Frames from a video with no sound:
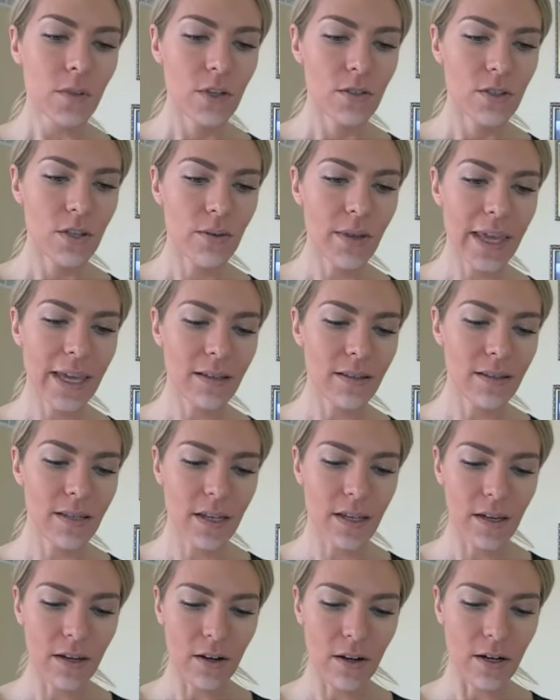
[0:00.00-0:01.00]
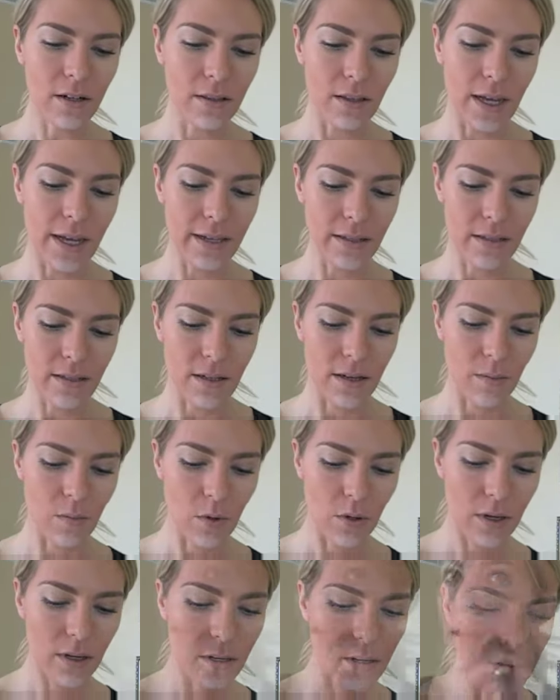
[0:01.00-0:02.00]
So you can't see any hard lines
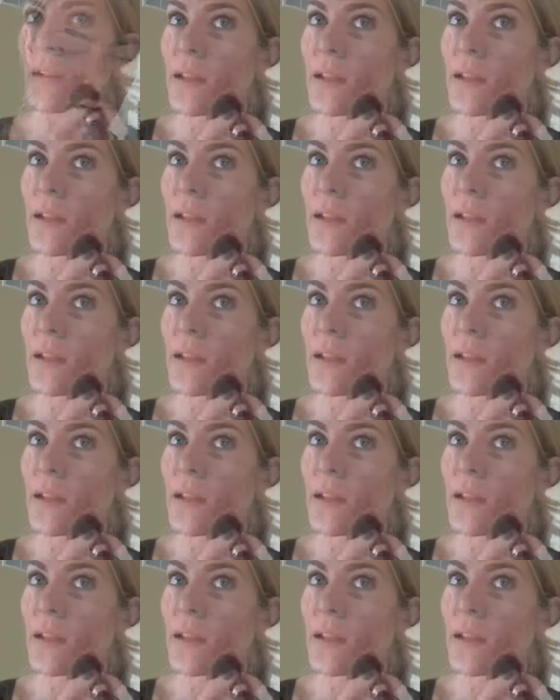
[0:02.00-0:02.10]
anymore.